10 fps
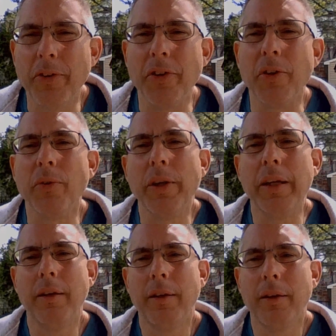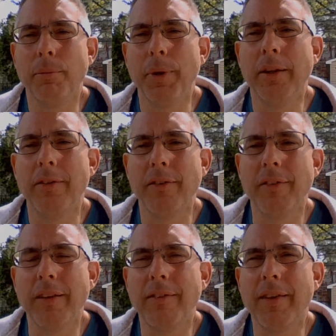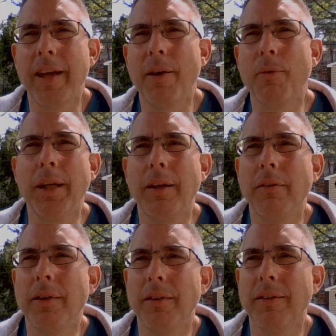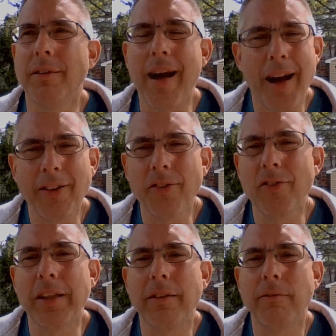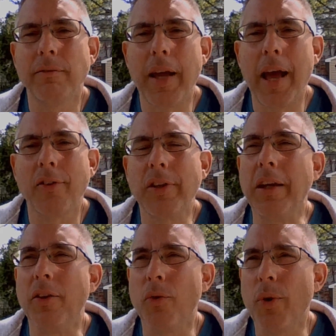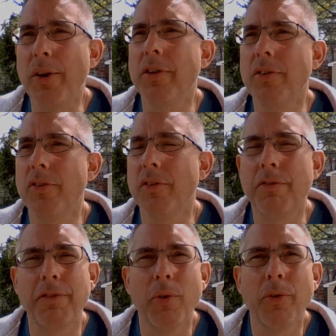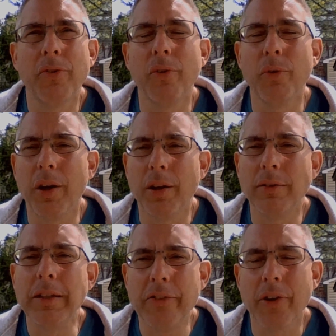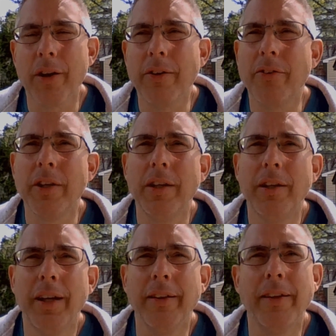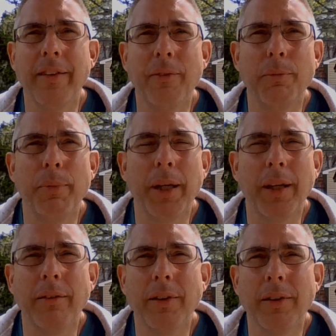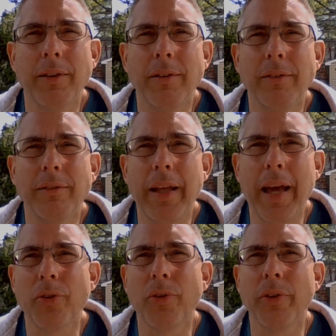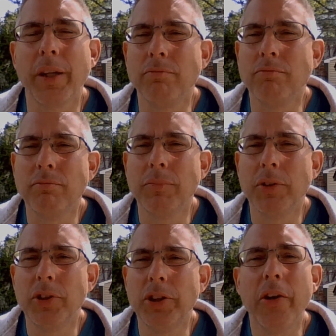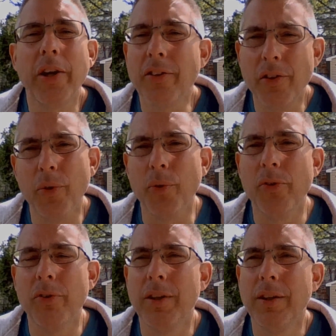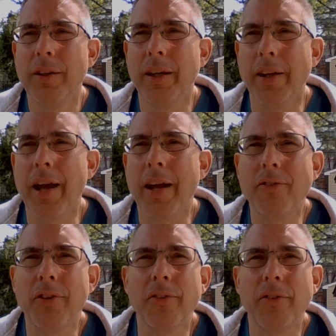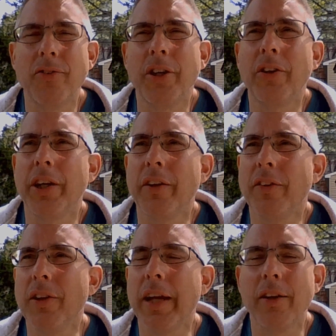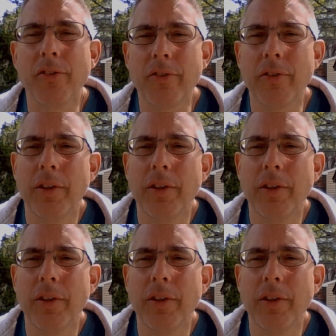doing, but that they would be honestly asking questions of folks who are in charge, and that they would be actually sharing the news and not just sharing the latest